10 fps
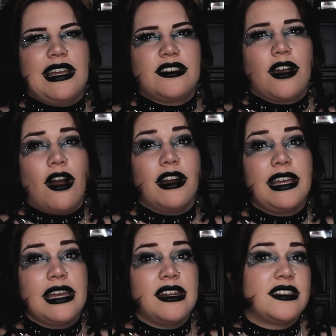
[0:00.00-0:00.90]
lace
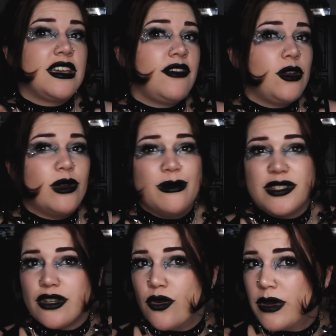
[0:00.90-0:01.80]
cardigan. It's giving
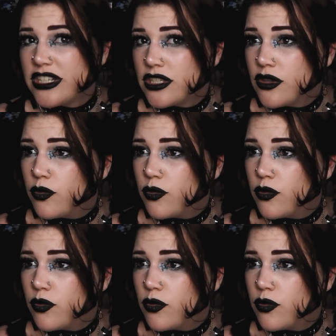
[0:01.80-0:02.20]
whimsical witch in the